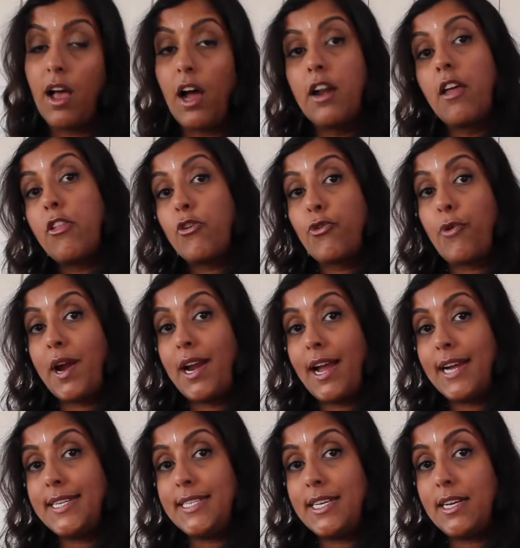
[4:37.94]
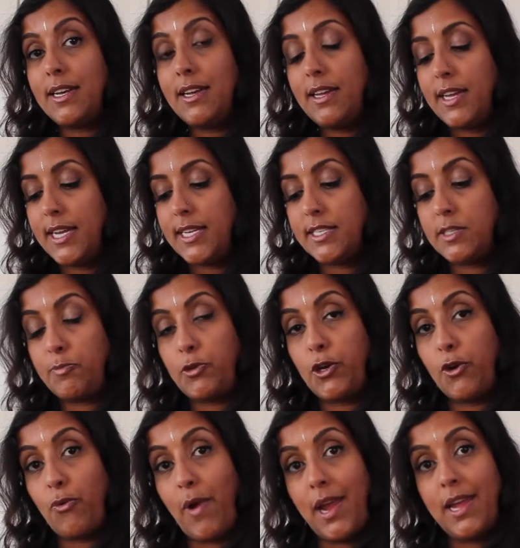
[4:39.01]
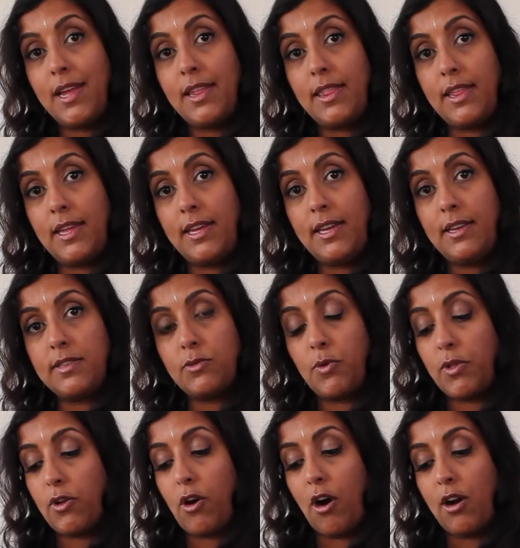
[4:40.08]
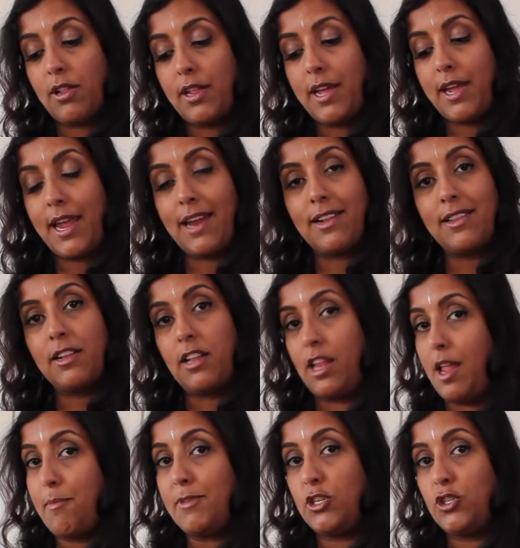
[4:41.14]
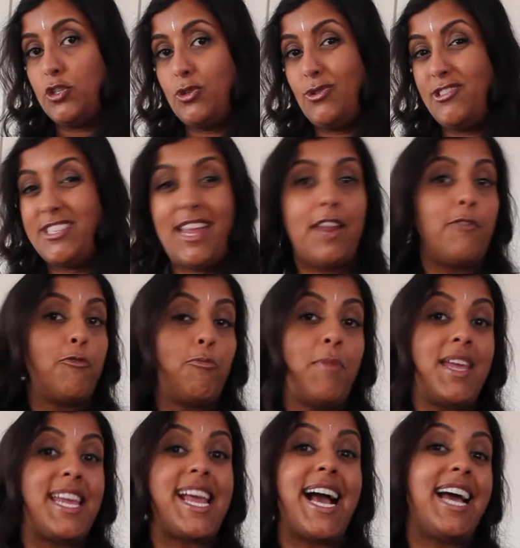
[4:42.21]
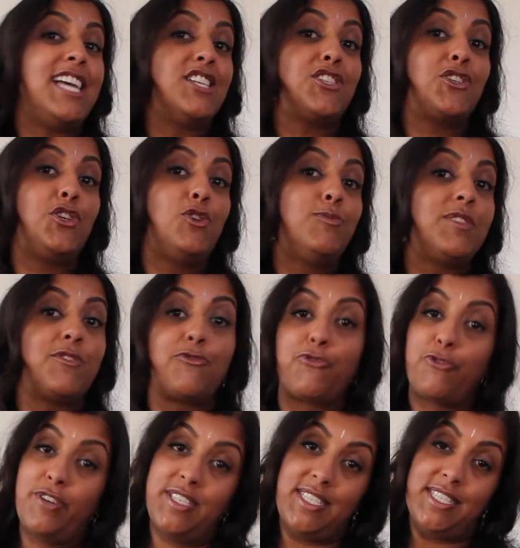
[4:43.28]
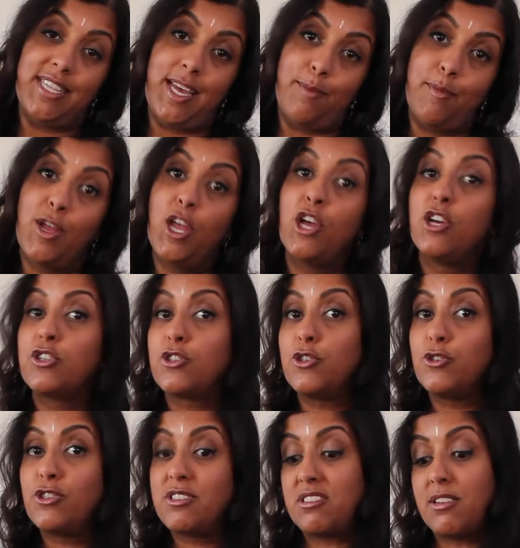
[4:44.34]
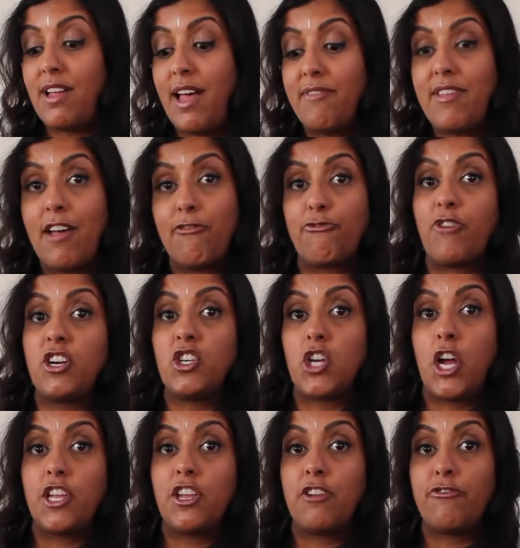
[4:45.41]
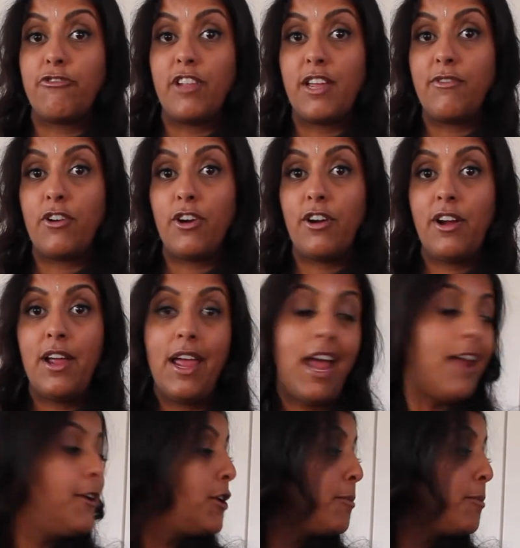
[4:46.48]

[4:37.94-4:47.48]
Another great idea is pureeing these with garlic and a little lemon juice and making ice cubes and freezing them. So you still have that fresh onion flavor, and you